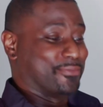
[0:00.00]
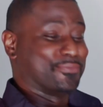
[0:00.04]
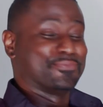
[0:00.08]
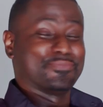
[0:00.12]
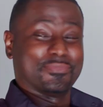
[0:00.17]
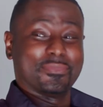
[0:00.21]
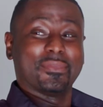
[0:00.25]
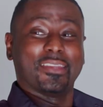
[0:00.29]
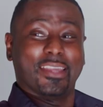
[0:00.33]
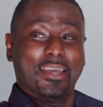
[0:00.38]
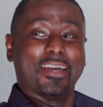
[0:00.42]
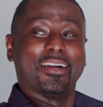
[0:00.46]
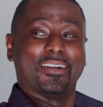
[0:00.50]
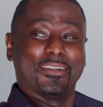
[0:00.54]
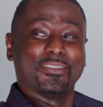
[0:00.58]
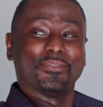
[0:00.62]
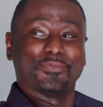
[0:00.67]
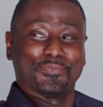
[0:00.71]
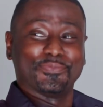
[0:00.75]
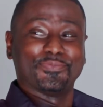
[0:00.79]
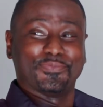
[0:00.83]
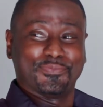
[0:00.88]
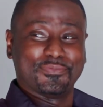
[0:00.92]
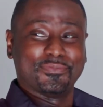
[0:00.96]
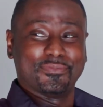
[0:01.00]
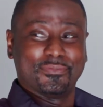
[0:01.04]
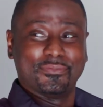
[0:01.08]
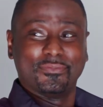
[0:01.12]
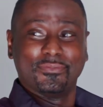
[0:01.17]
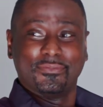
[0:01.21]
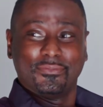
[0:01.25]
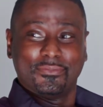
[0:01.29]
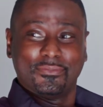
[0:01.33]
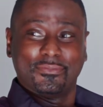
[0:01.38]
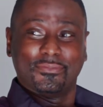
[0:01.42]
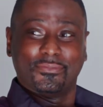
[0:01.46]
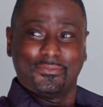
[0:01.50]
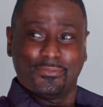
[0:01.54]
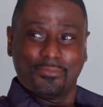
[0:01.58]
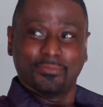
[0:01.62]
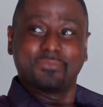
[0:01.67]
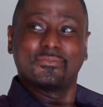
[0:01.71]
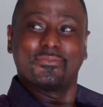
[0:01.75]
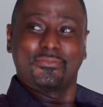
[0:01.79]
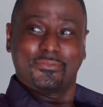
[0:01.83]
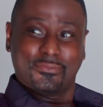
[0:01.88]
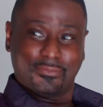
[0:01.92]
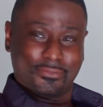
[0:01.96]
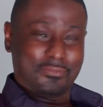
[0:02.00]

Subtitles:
Yeah, I'll work it out. I'll push my way